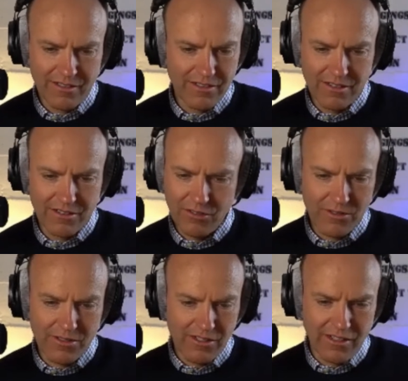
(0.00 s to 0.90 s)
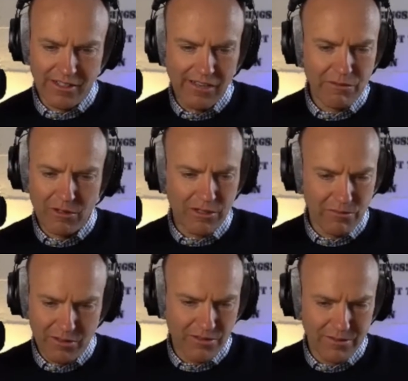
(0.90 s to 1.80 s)
It turns out like everybody
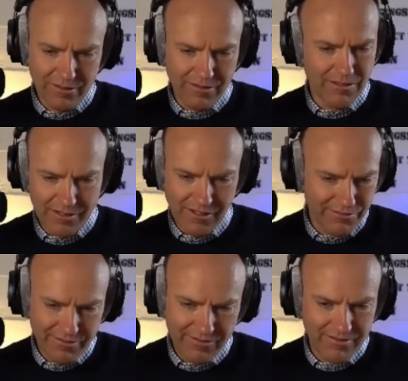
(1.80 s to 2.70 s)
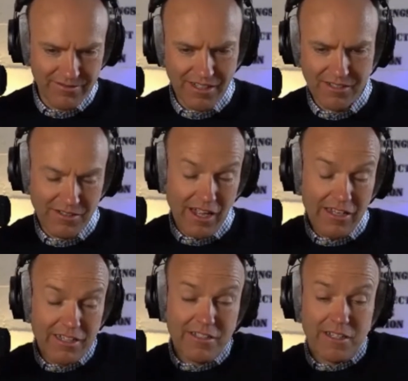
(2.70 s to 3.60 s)
wants to do their own stuff.
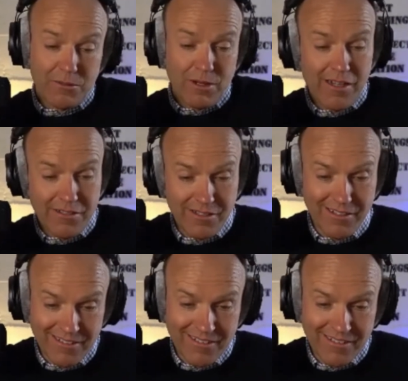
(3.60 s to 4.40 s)
At least that's what I see.